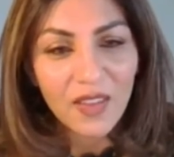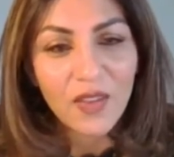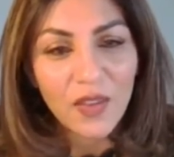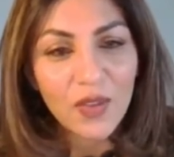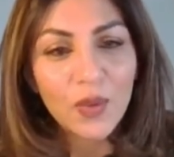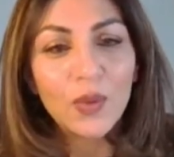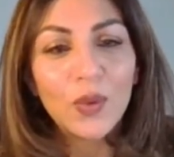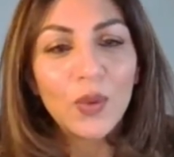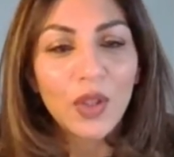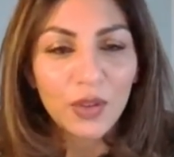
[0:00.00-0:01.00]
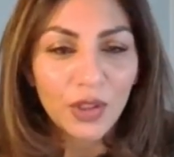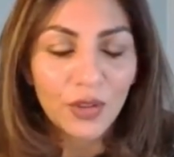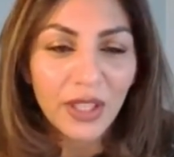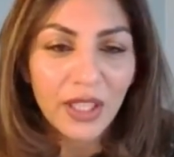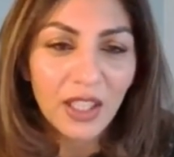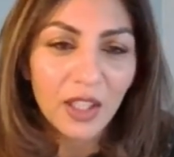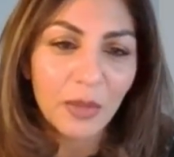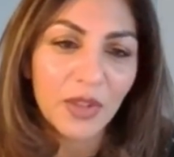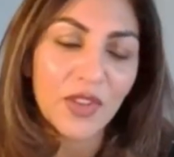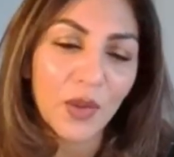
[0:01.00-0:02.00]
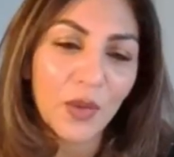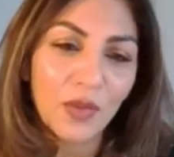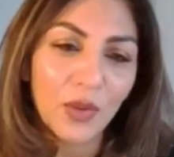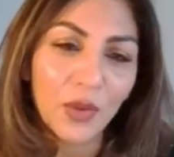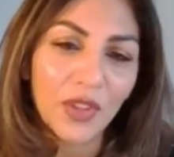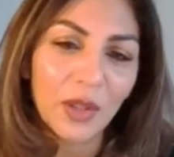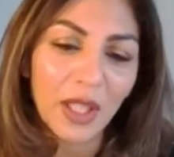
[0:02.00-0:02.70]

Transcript: school on curriculum and so forth? And